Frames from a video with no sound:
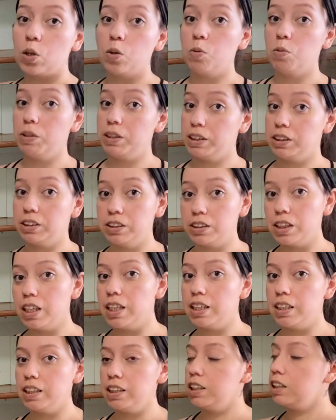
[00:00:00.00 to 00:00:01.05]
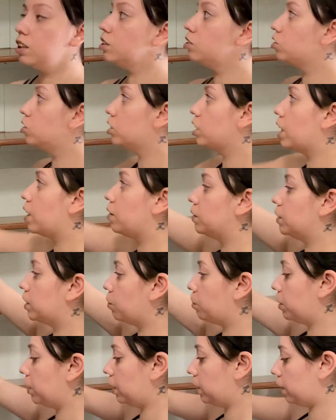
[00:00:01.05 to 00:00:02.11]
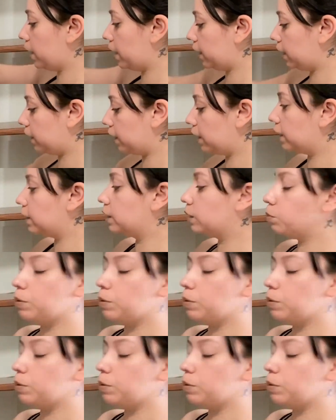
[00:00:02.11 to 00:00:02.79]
when you're done, you should have something like this,